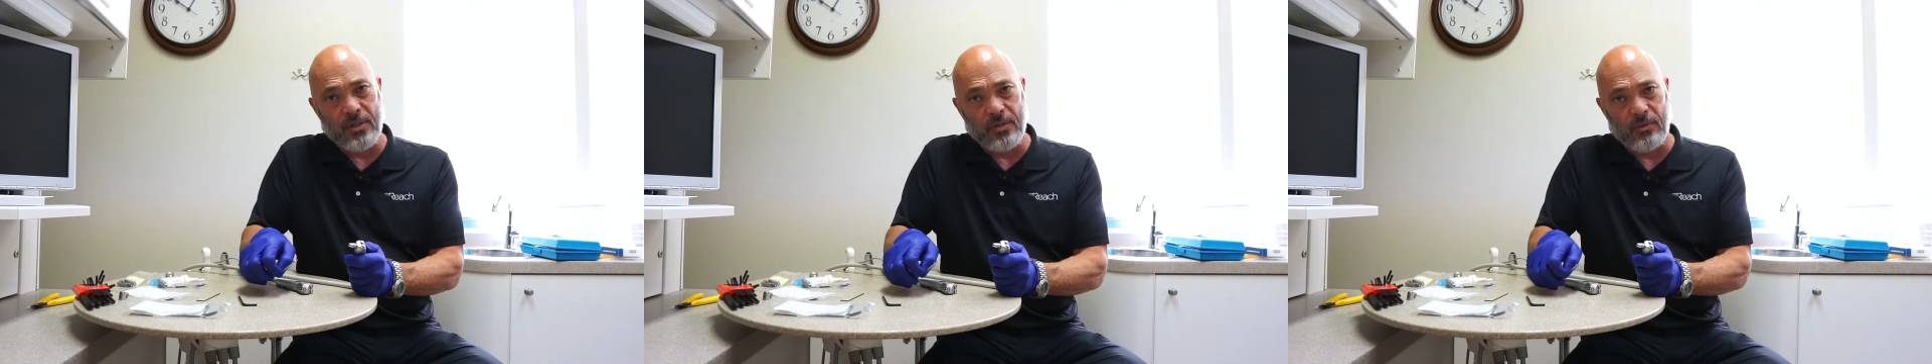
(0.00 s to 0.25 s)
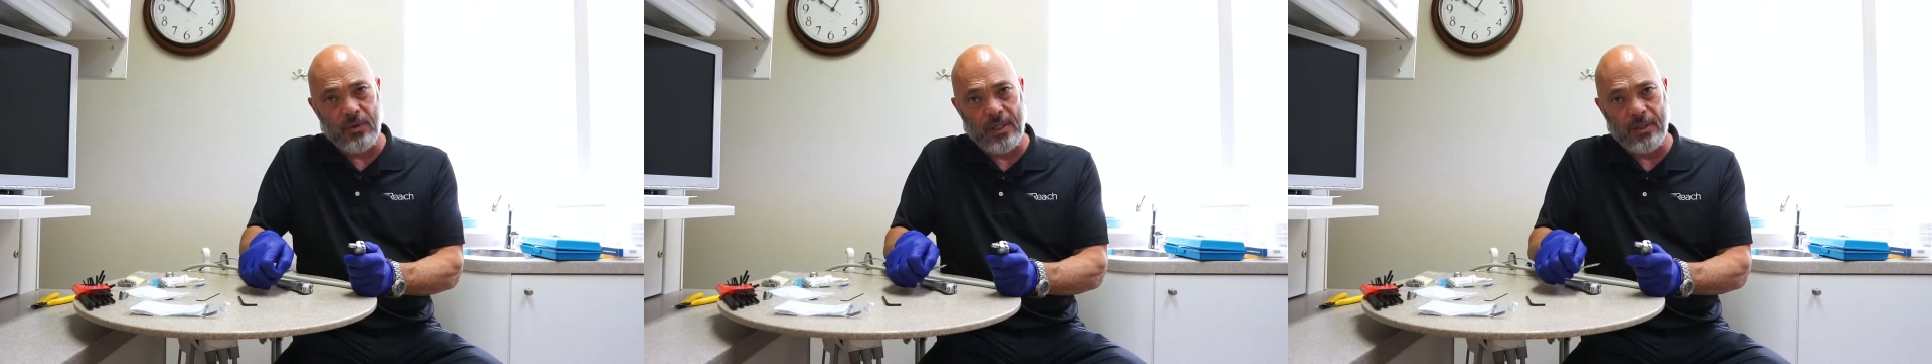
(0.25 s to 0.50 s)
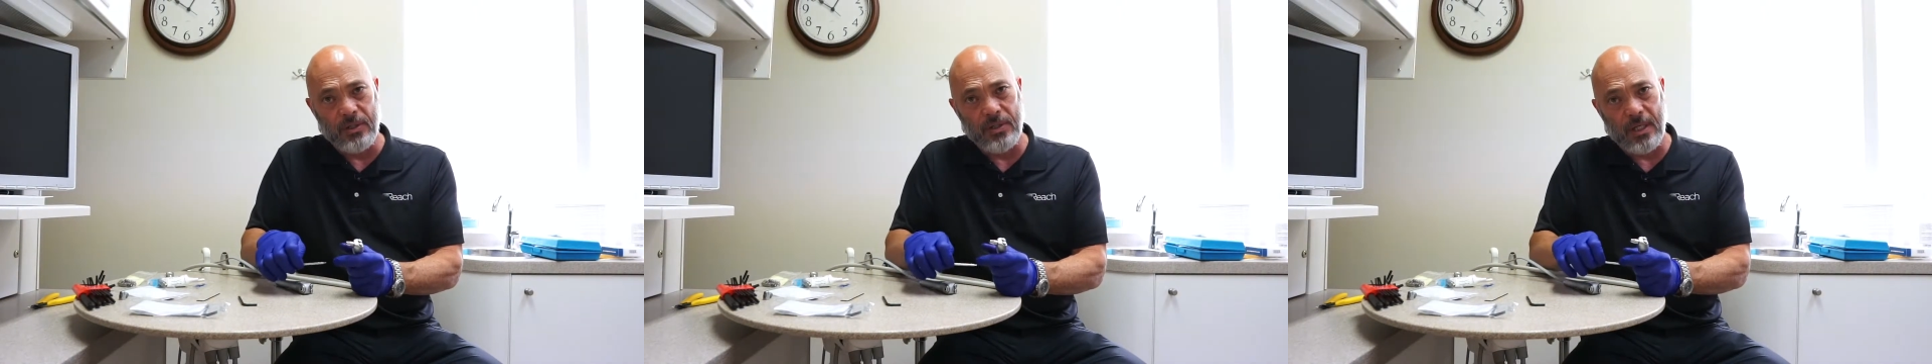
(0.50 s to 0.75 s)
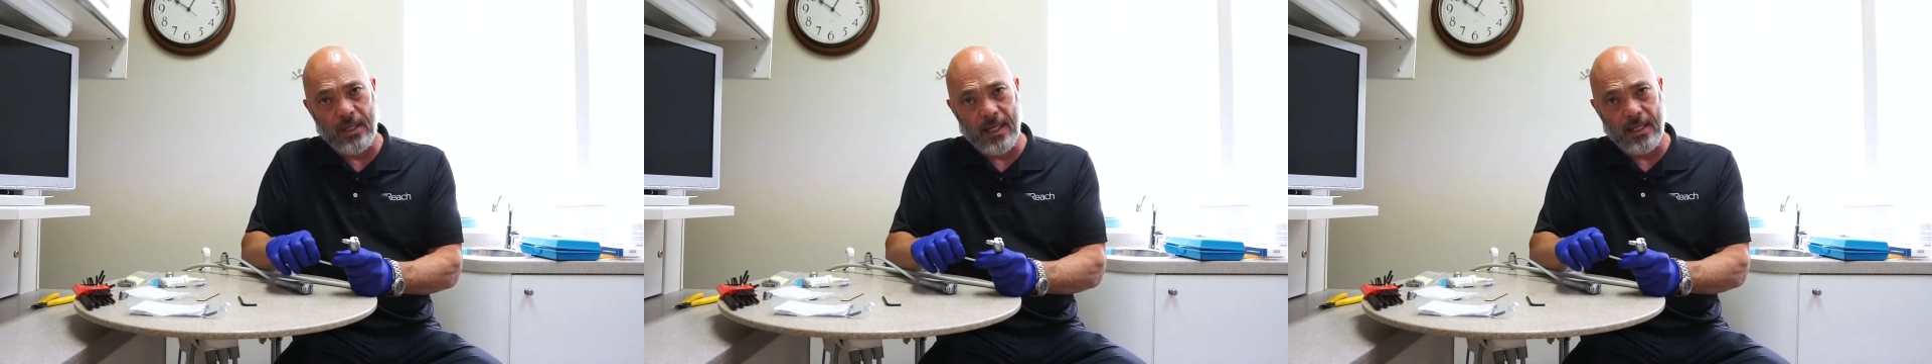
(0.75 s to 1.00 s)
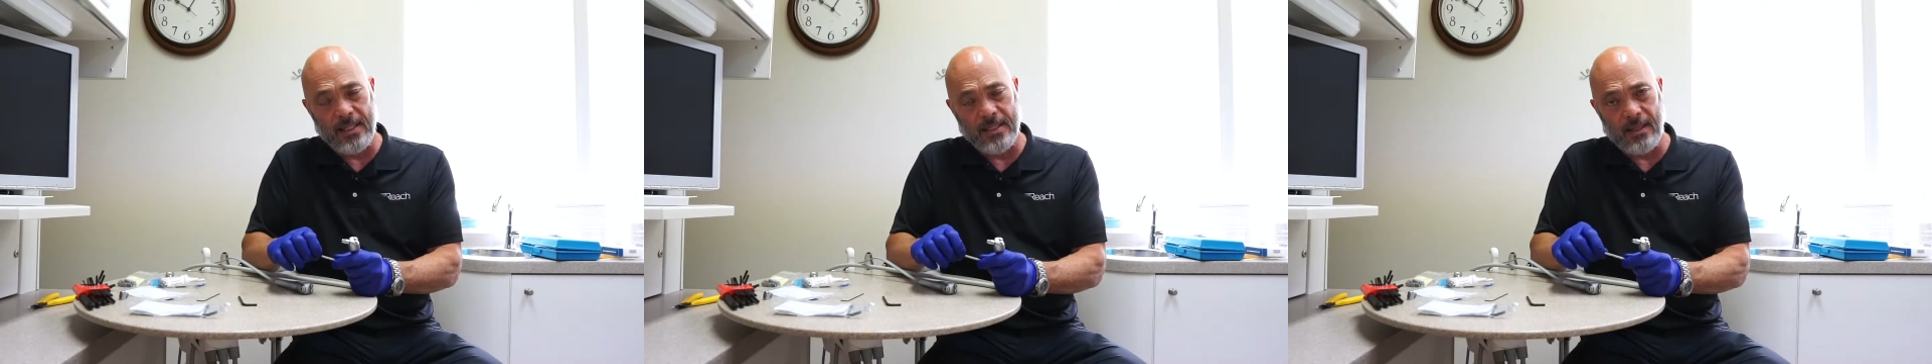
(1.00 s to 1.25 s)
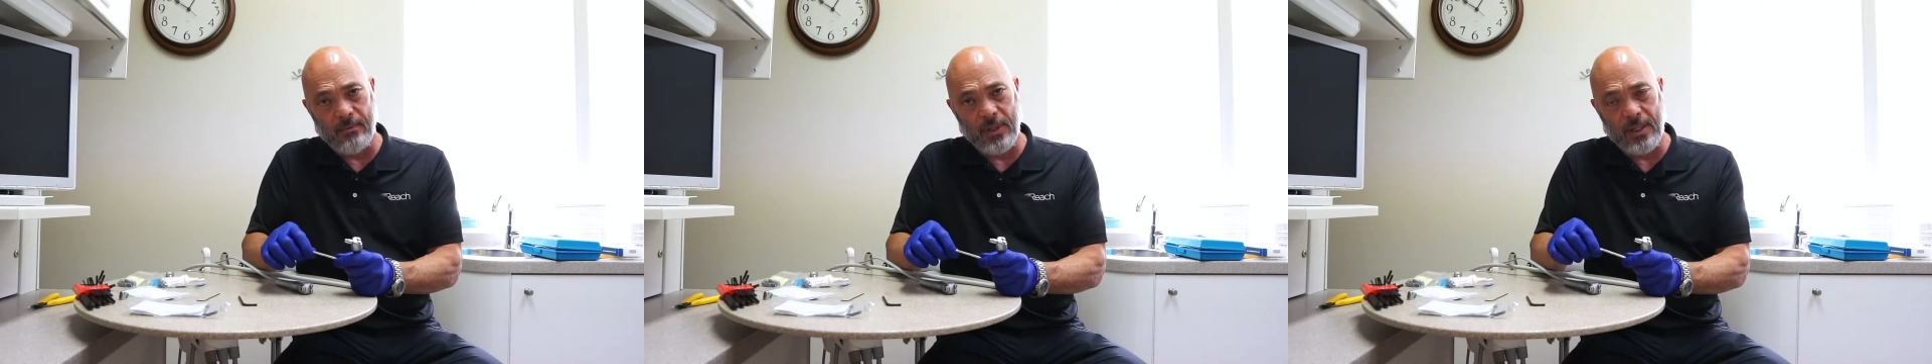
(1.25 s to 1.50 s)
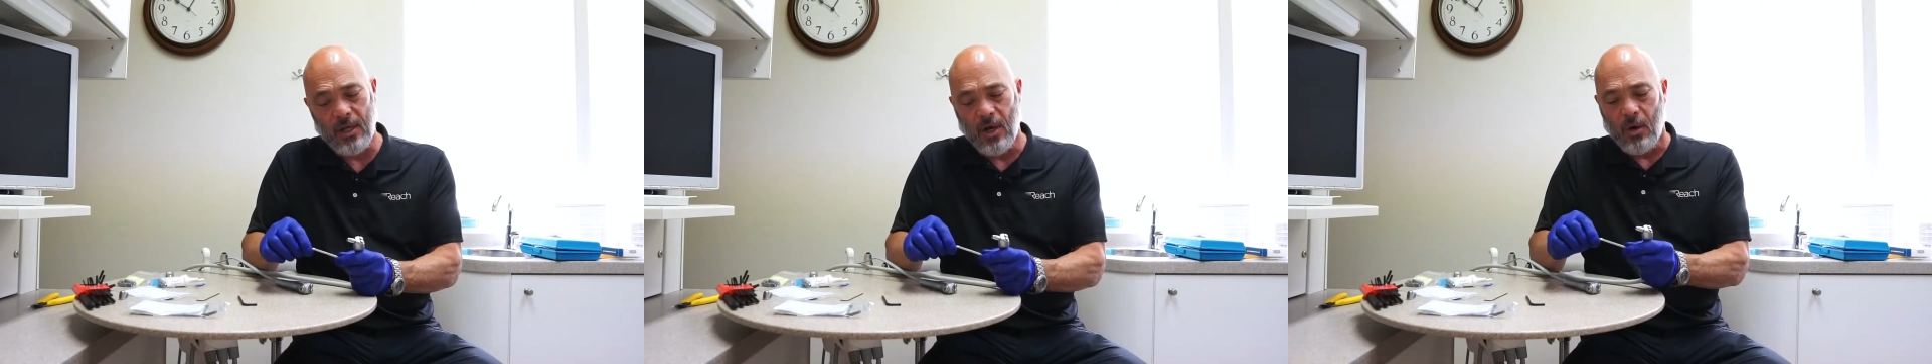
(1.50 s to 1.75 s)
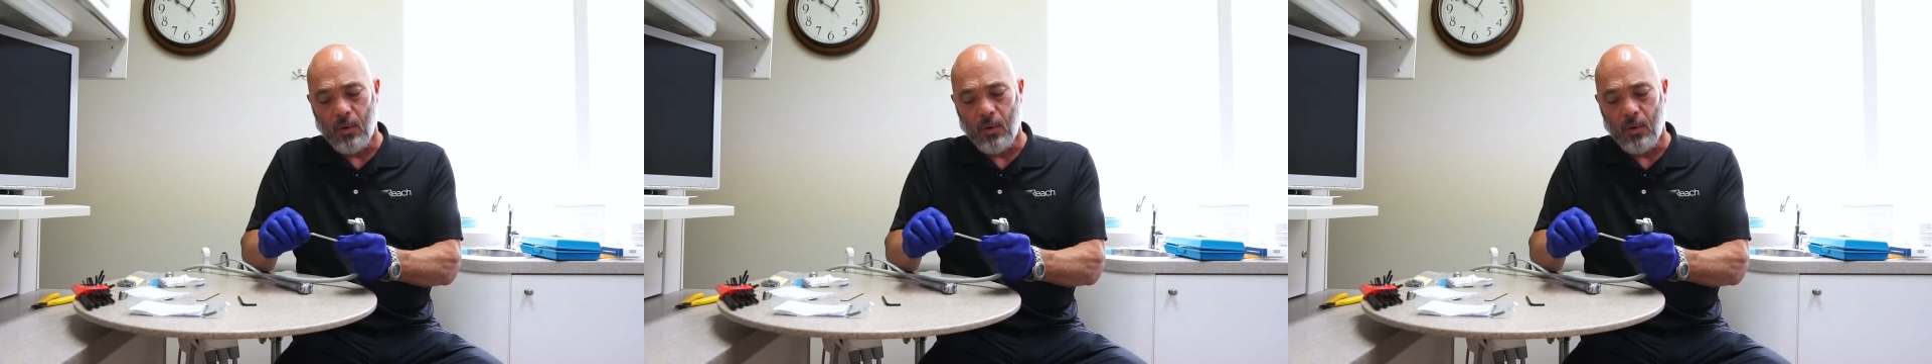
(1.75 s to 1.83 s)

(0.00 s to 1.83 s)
syringe nut assembly,